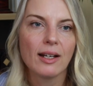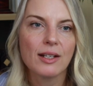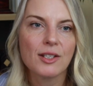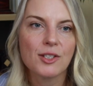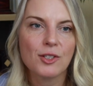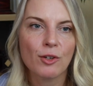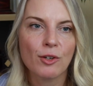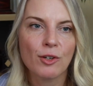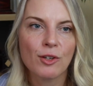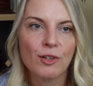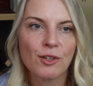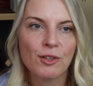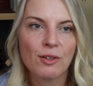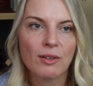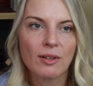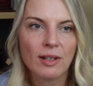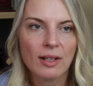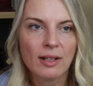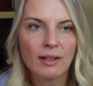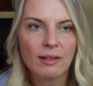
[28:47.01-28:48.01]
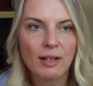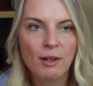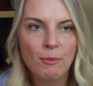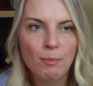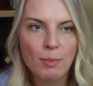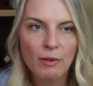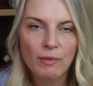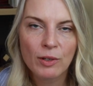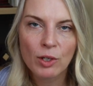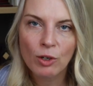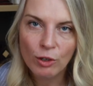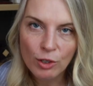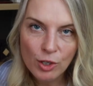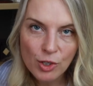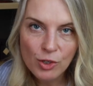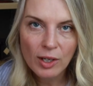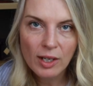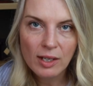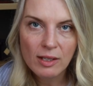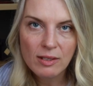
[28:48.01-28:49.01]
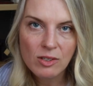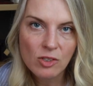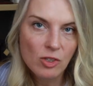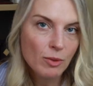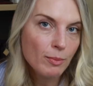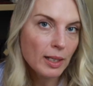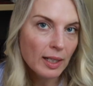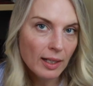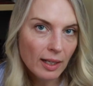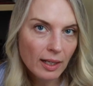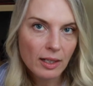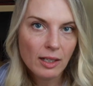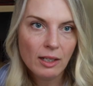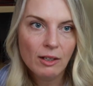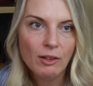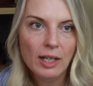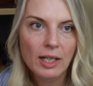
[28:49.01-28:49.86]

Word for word: So, a, a, bit of a contrast to Melania,